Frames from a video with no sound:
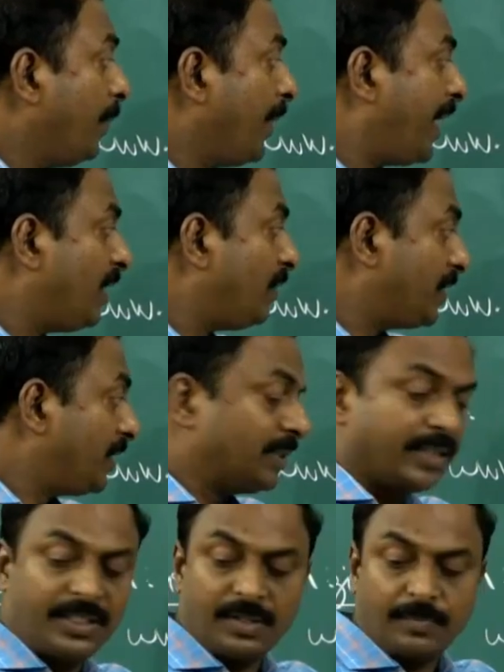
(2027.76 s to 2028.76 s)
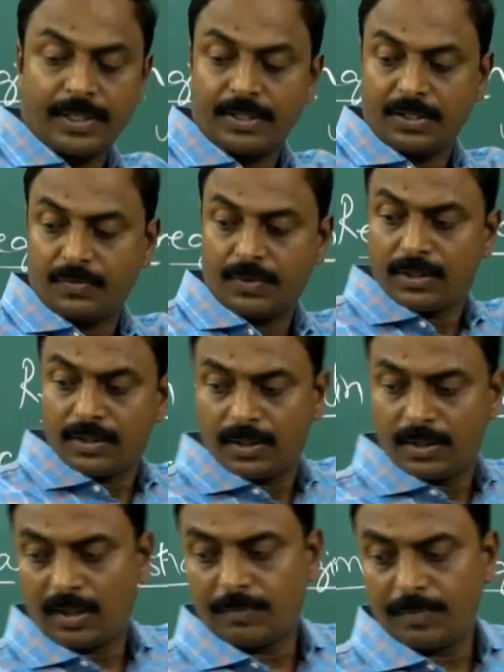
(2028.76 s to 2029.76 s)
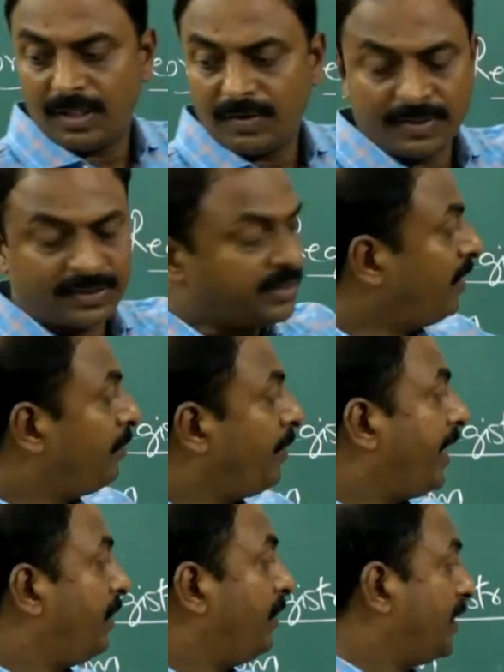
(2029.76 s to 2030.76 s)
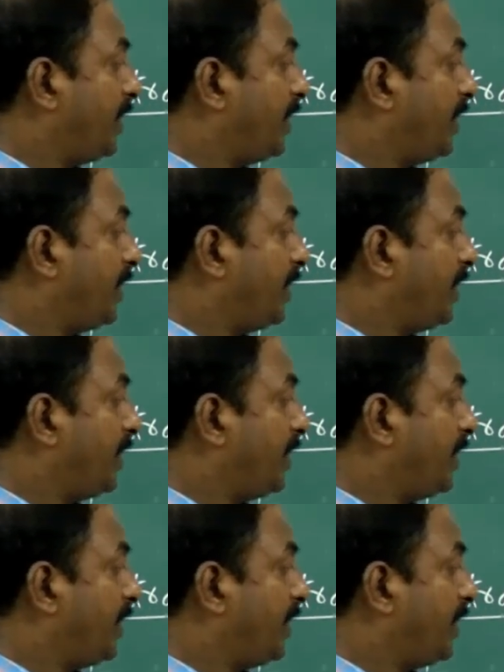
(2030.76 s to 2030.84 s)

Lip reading: Bandwidth is nothing but your, normally we say bandwidth